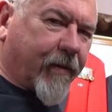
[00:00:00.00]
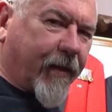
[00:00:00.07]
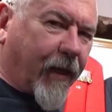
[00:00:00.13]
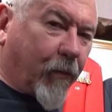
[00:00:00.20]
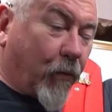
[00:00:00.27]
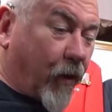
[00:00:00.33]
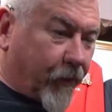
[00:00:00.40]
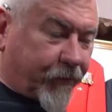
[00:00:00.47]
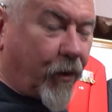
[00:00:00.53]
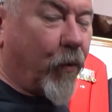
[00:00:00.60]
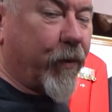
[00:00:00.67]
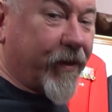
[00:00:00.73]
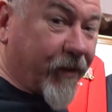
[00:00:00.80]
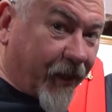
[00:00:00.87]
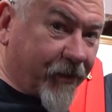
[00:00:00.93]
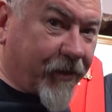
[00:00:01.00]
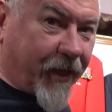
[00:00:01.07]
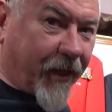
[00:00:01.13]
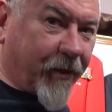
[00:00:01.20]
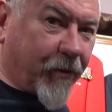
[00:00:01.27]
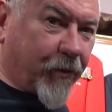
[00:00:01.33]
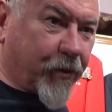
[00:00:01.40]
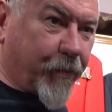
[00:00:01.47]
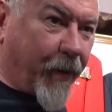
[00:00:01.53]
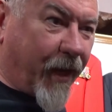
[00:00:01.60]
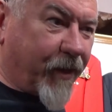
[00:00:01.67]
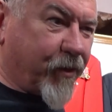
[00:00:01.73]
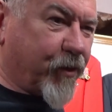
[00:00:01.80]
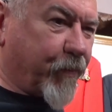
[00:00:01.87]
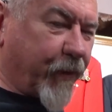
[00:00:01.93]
it's always nice getting those badges,